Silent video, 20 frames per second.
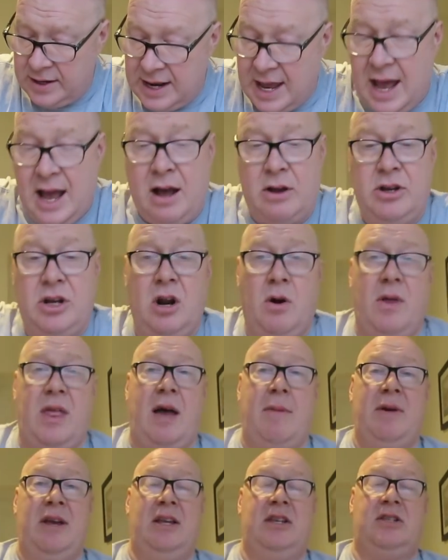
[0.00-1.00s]
Now, you know what
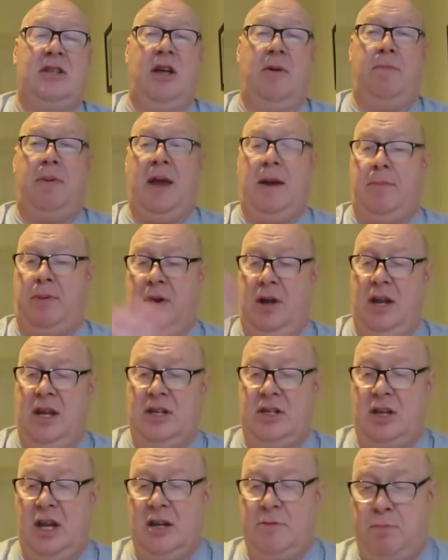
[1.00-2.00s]
that means? That people are,
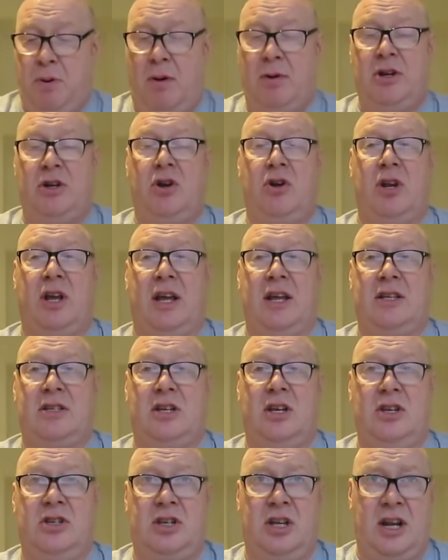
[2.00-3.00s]
he's probably done
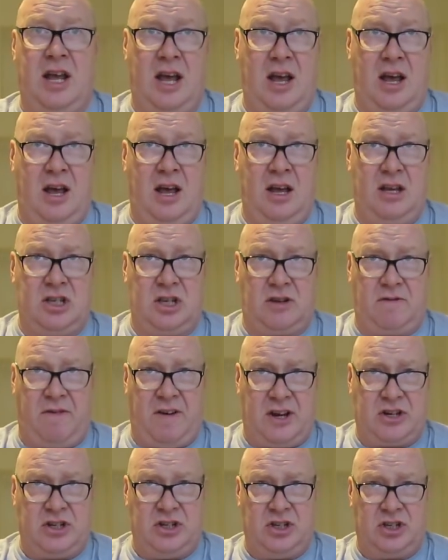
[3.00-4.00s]
it as a
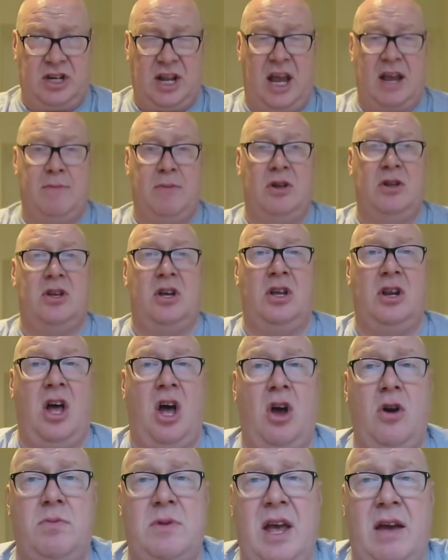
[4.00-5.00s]
fashion statement and
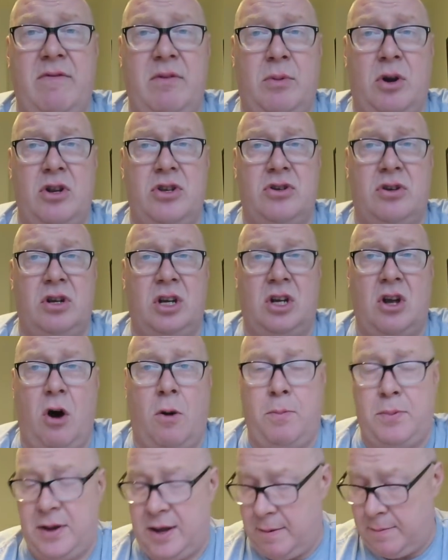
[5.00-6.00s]
hoped everybody's going to
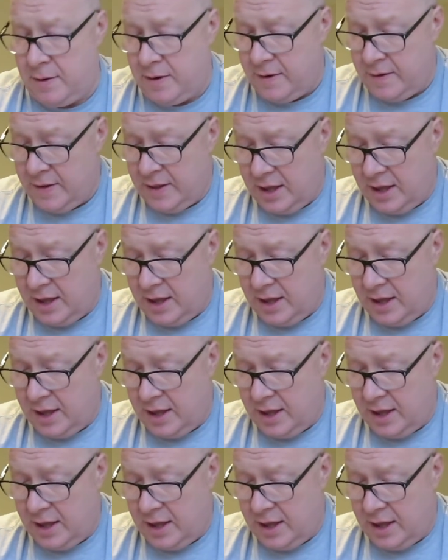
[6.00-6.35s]
copy him.